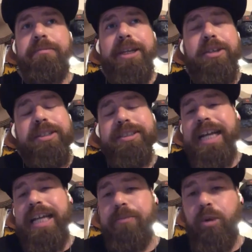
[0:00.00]
man, you just
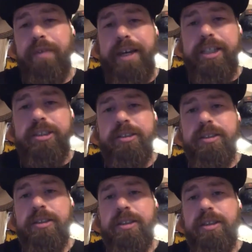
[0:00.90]
gotta have the motivation.
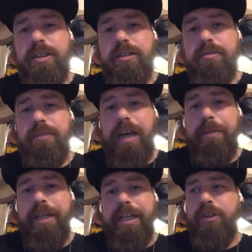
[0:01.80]
I
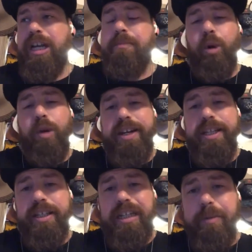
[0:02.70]
mean, if you're not motivated
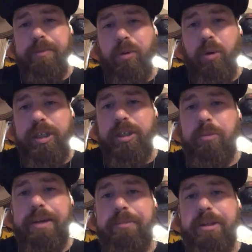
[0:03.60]
to get up in the morning and go
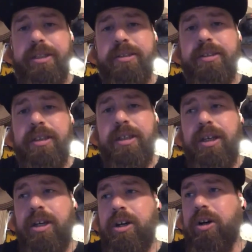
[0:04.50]
make money
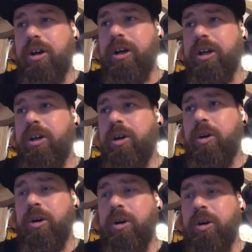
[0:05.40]
or,
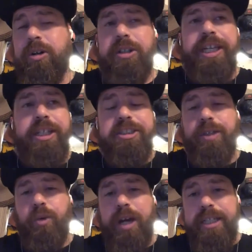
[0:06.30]
or, or get yourself
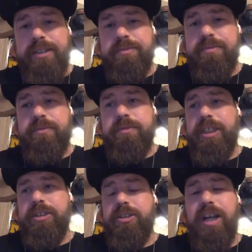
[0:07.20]
right,
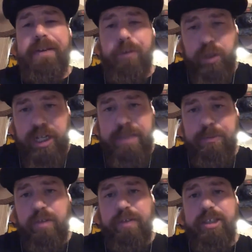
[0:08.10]
then you're not ever going to have that
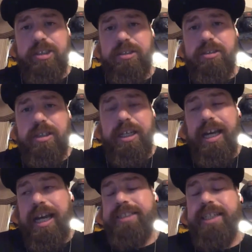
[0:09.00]
motivation. And
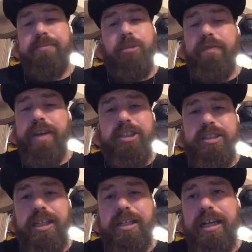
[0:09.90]
I just had the
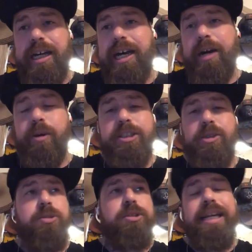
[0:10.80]
motivation. I, I wasn't
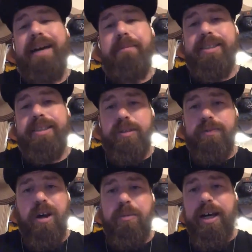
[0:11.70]
going to allow myself
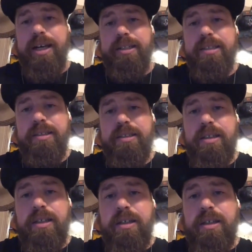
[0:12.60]
to fall behind.
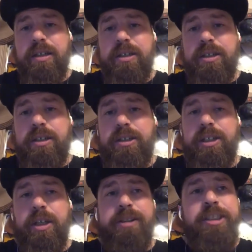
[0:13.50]
You
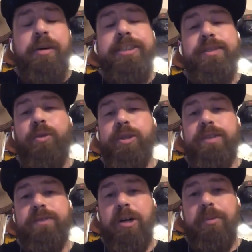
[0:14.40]
know, it's so easy for us to fall